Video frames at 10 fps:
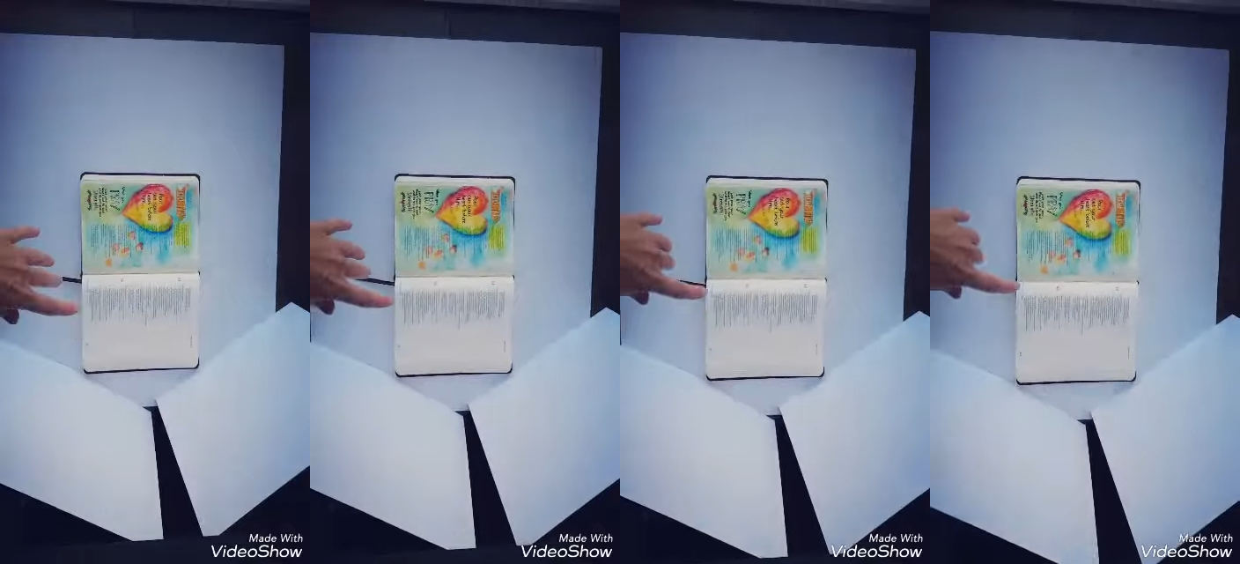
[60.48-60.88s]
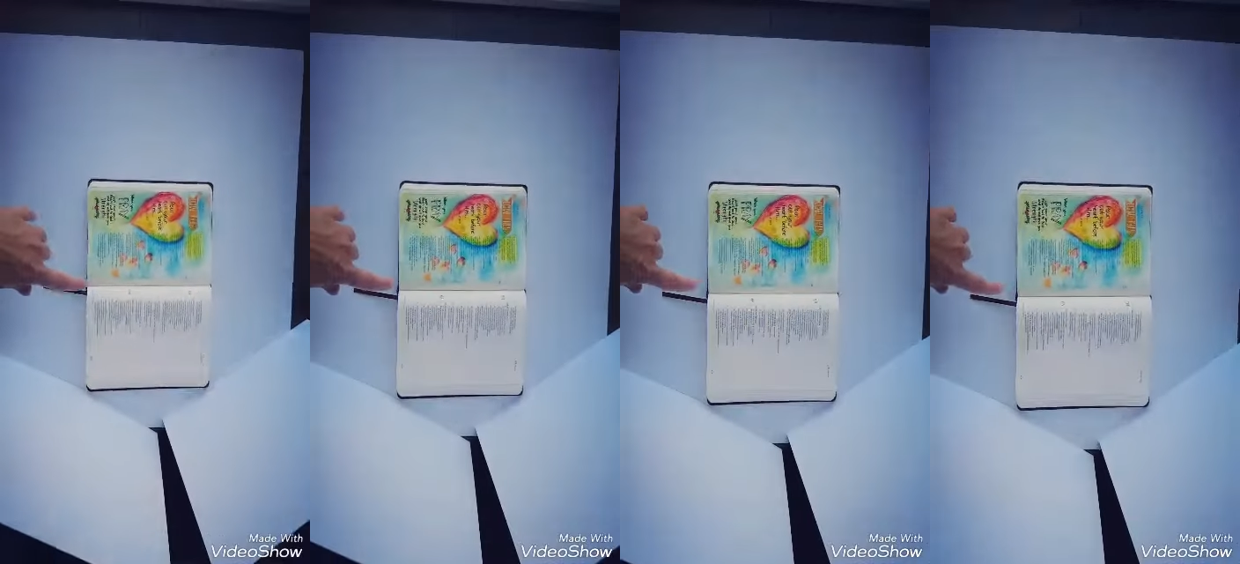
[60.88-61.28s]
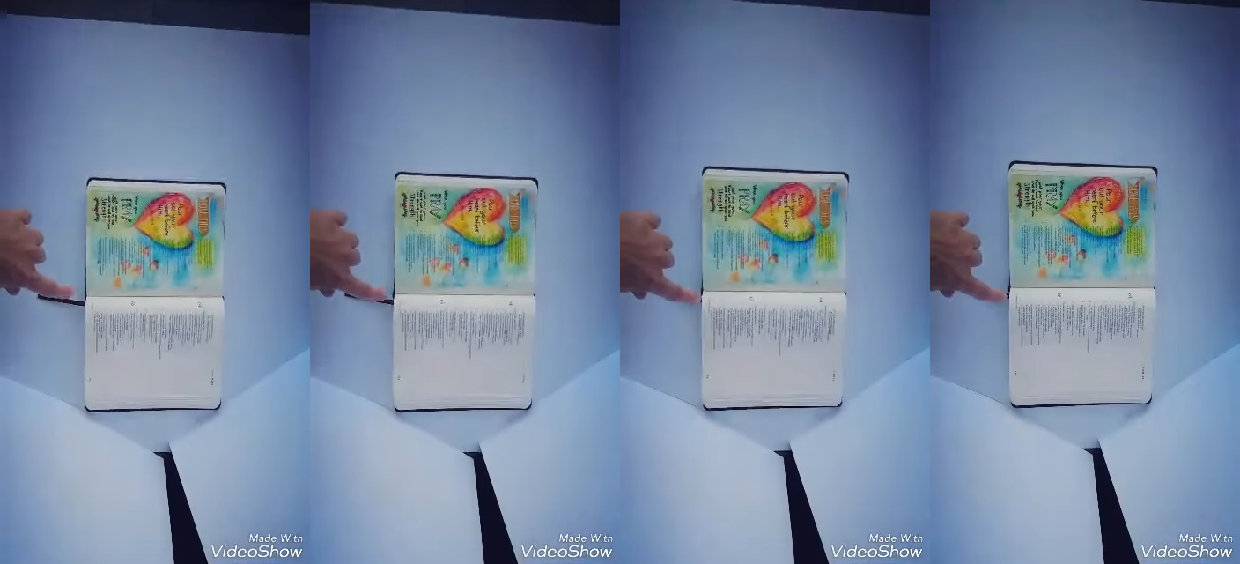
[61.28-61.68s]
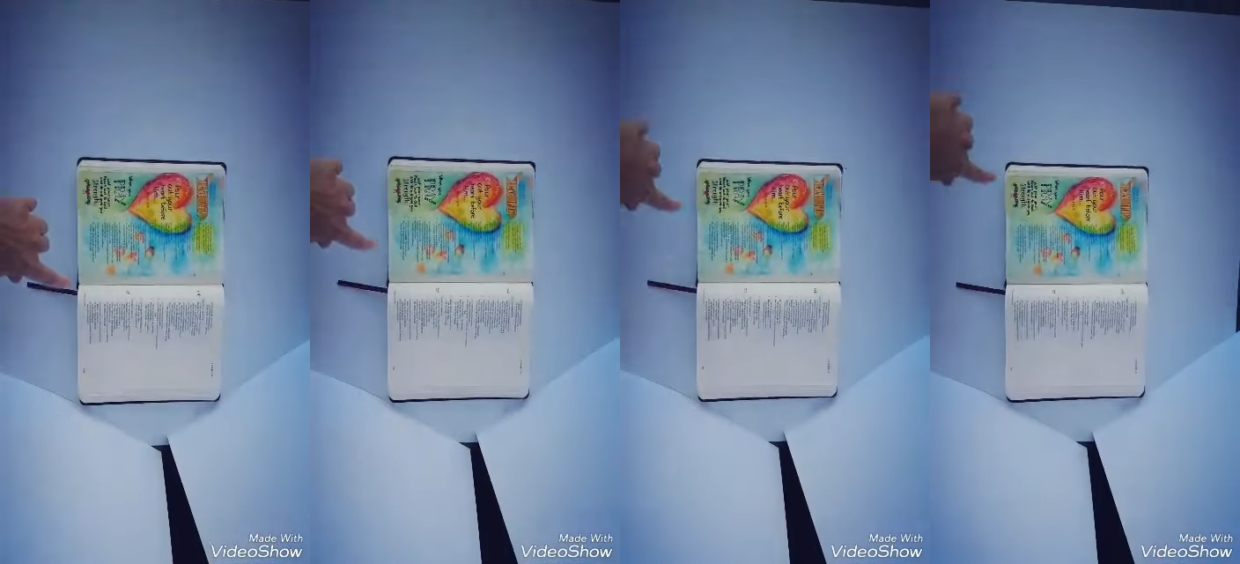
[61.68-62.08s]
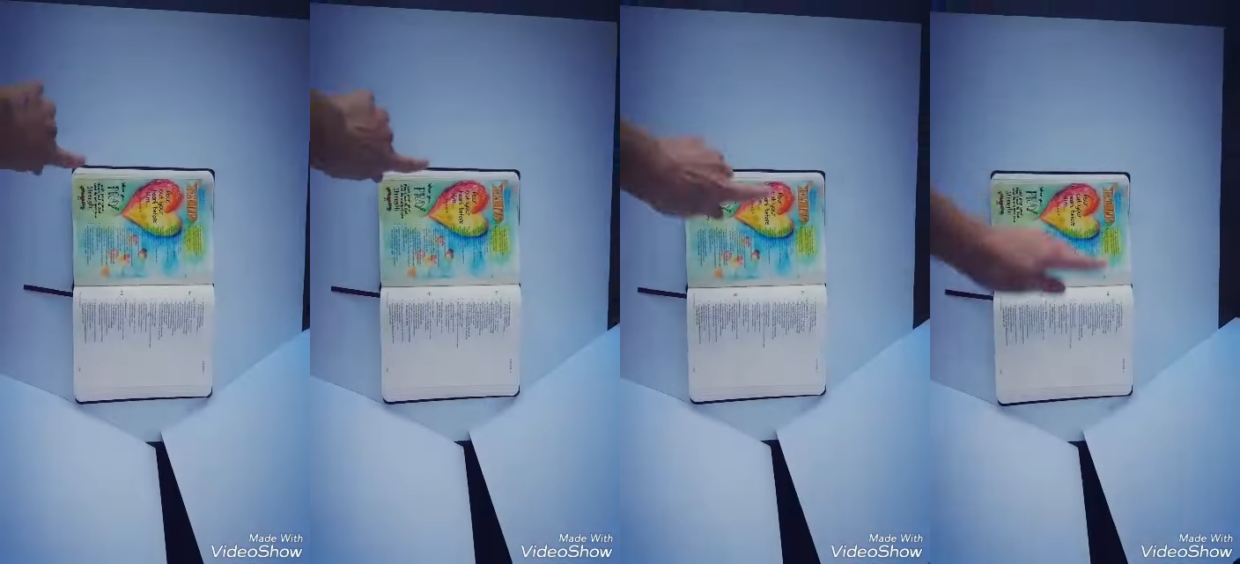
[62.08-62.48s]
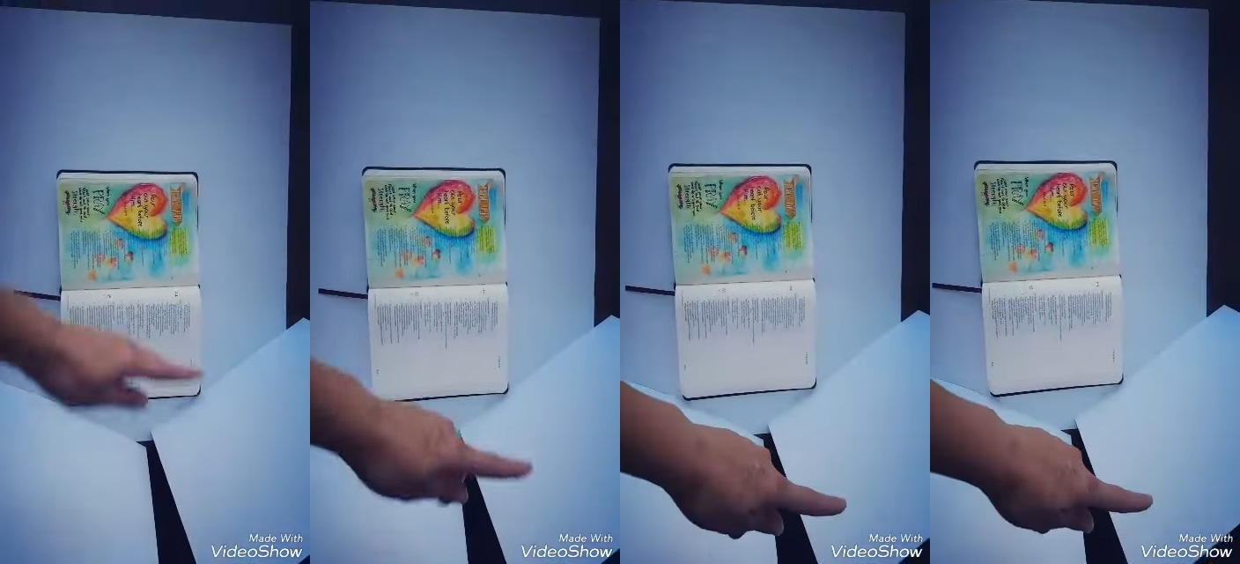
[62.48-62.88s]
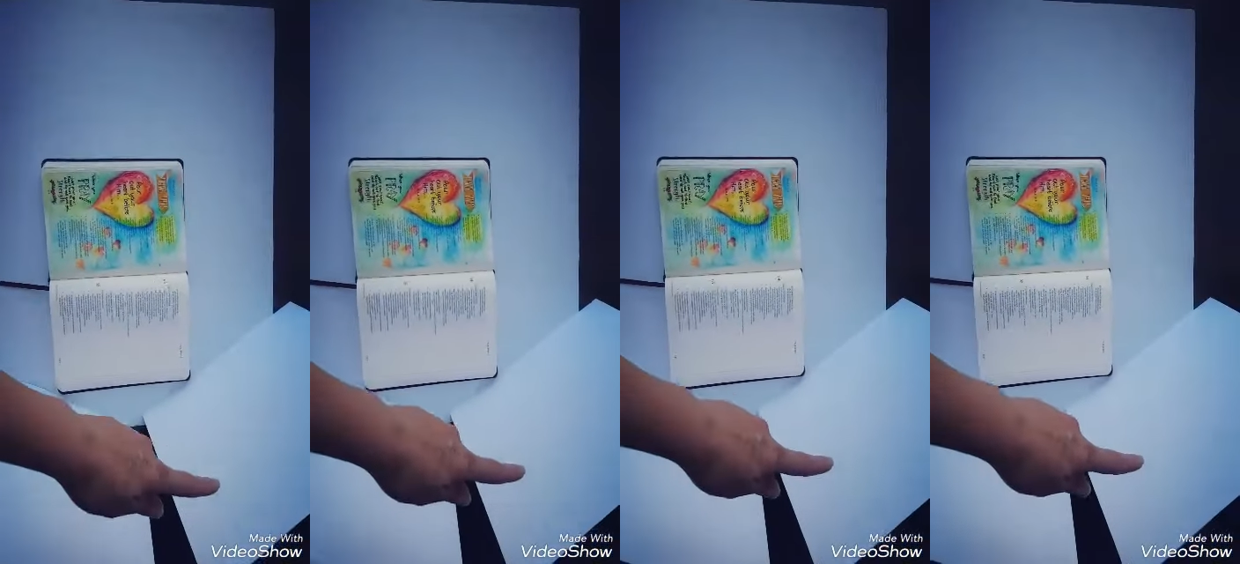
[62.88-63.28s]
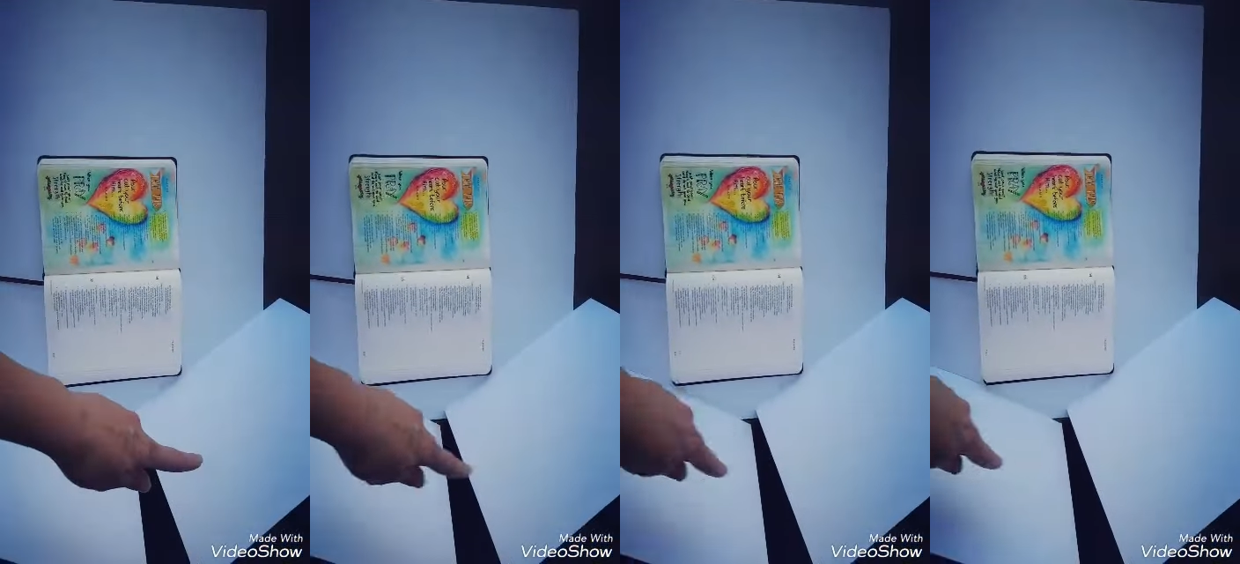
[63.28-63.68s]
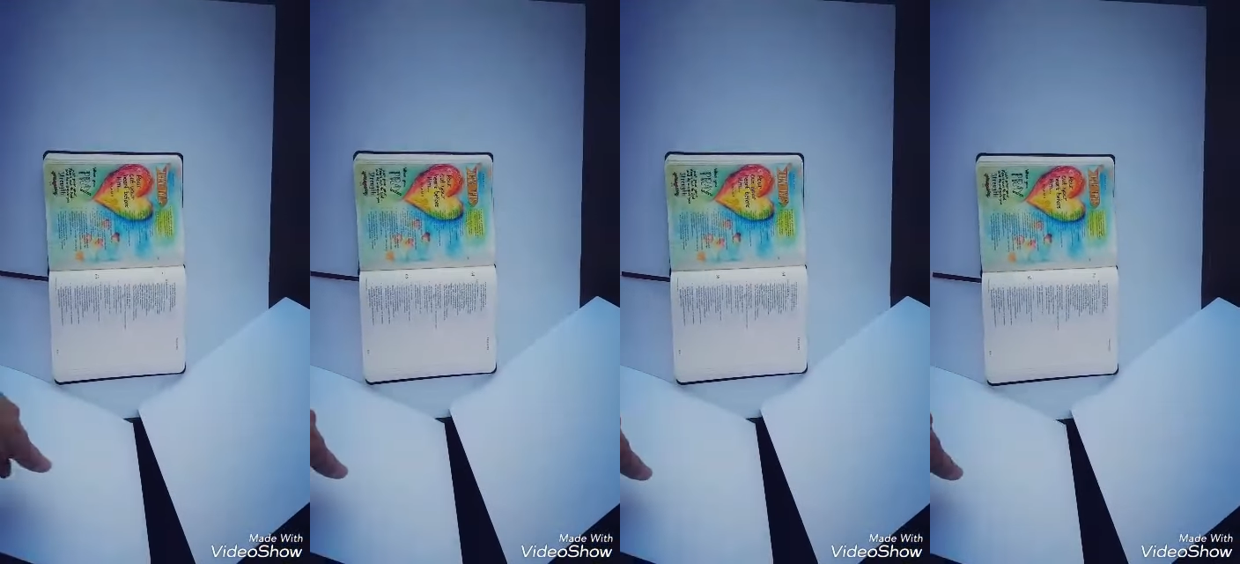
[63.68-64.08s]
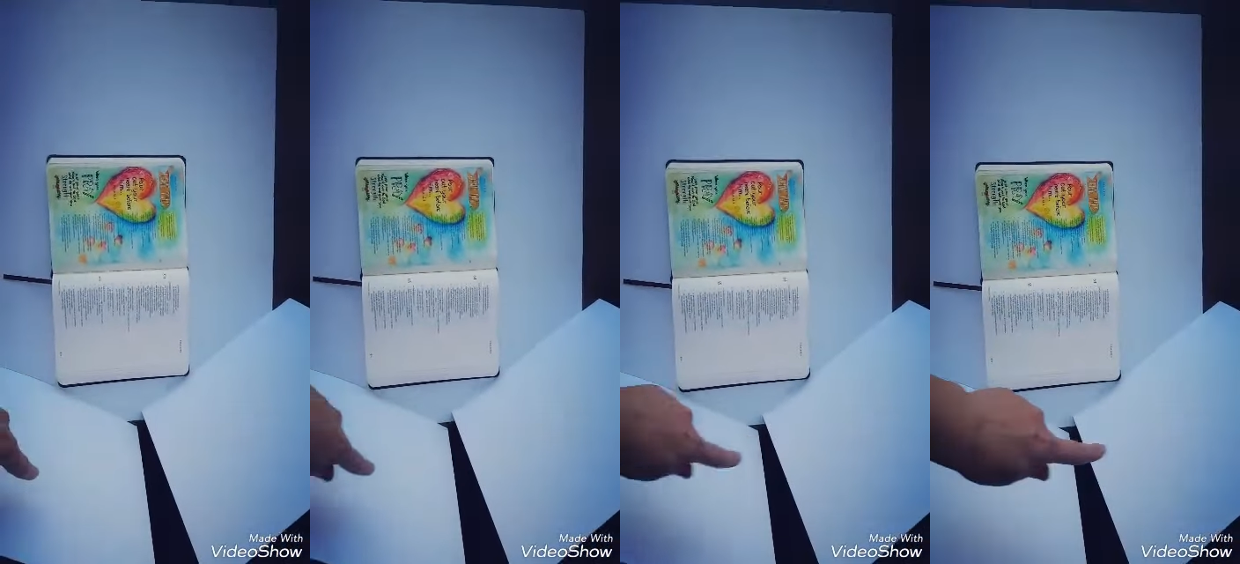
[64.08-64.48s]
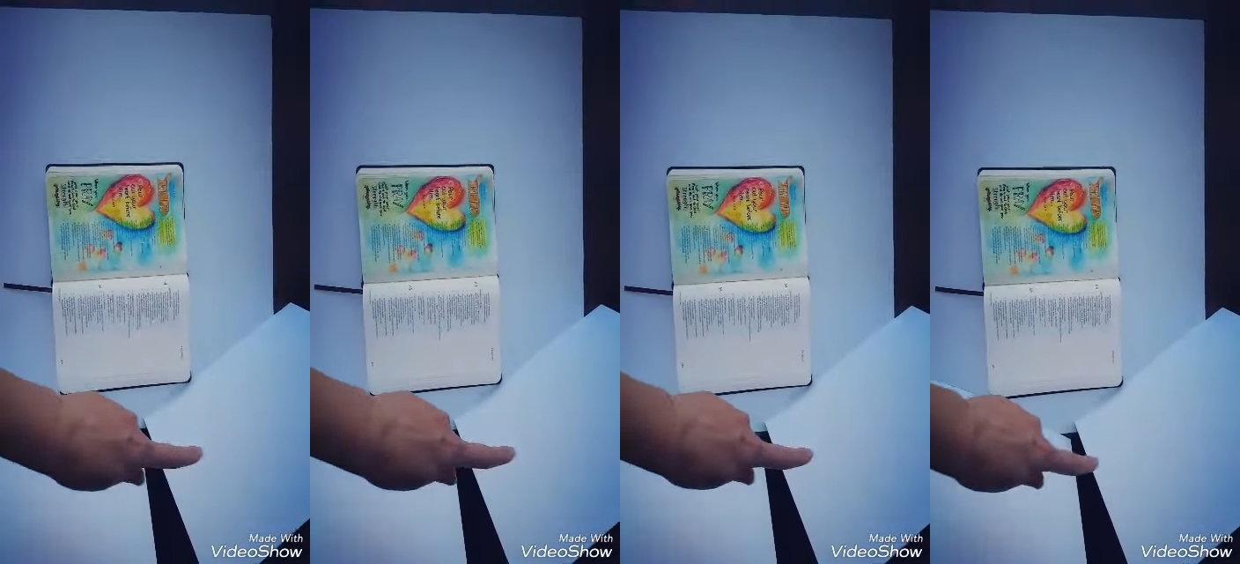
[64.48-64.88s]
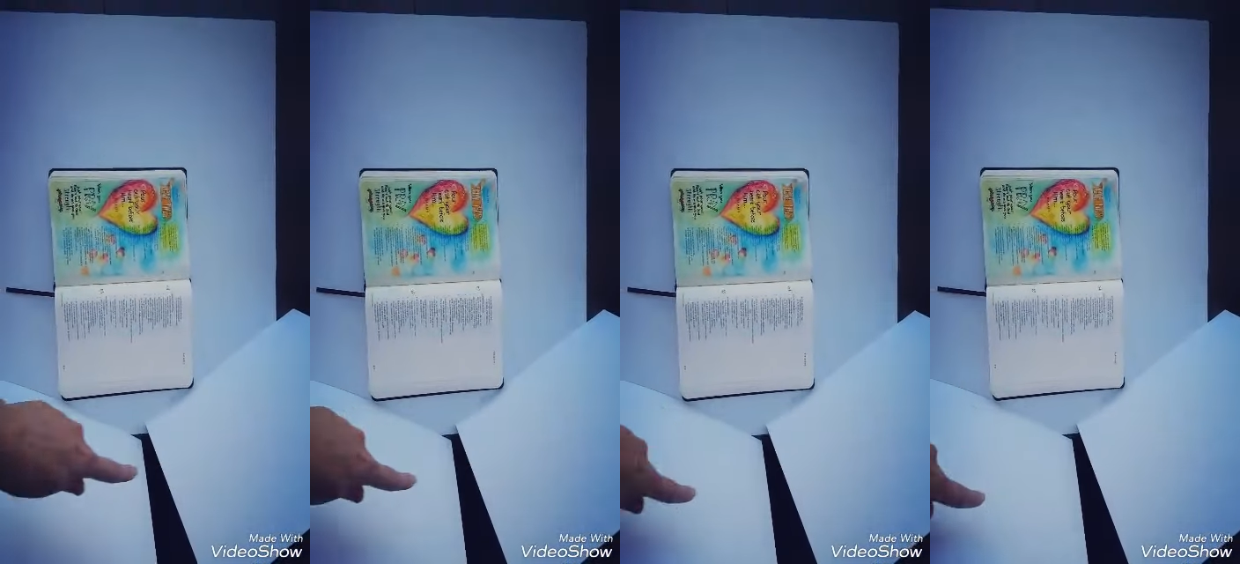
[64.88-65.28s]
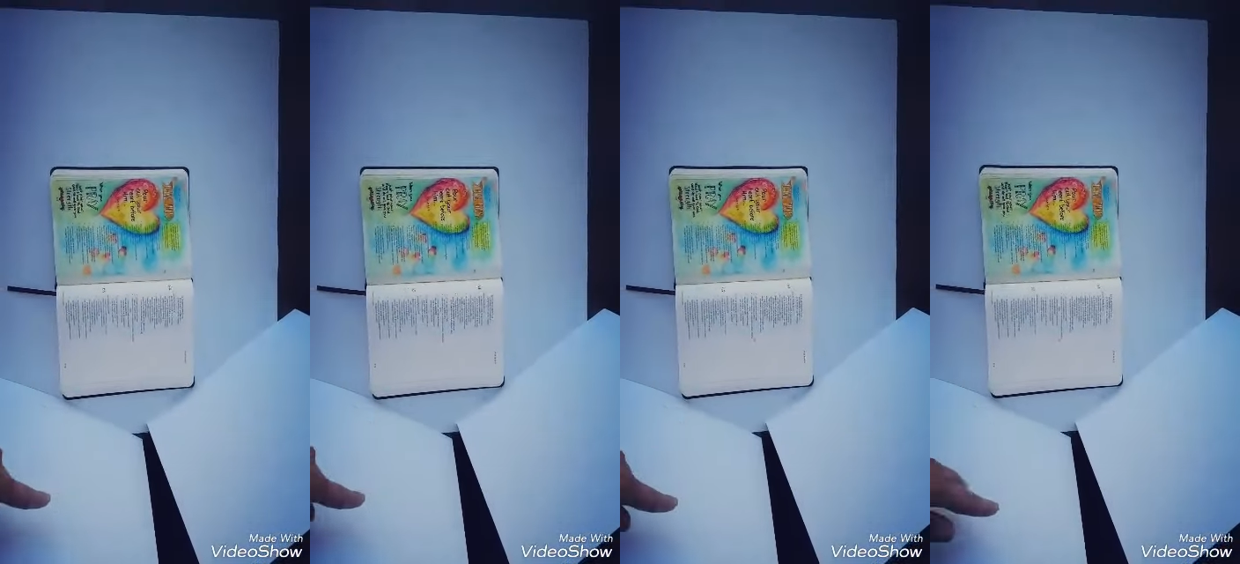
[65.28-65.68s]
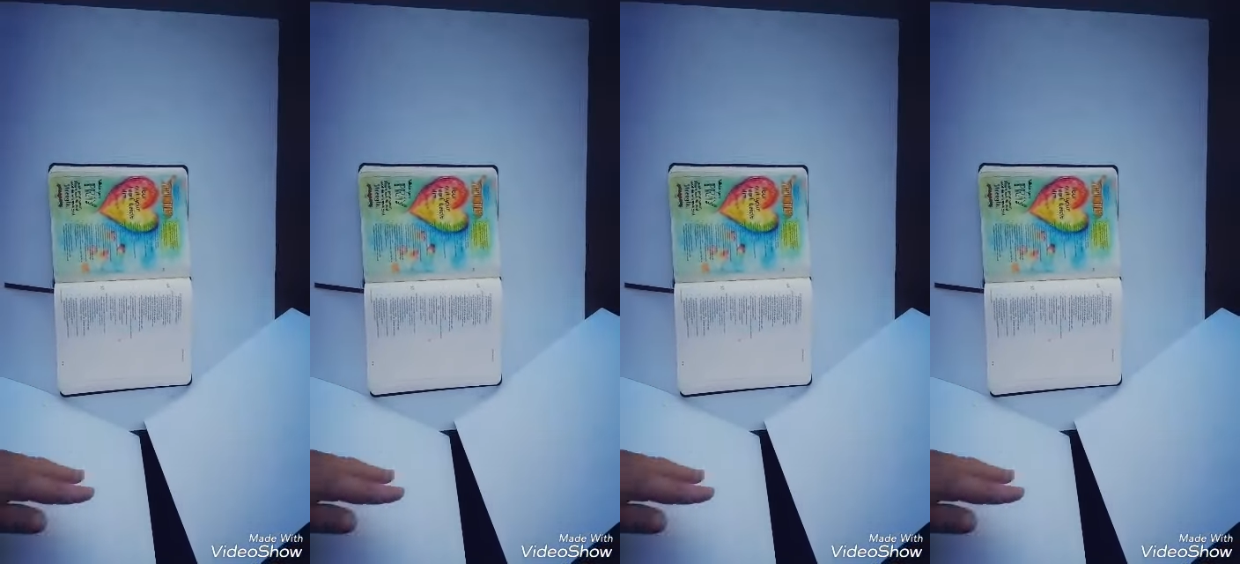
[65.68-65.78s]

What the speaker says: Nobody's mouth can be seen.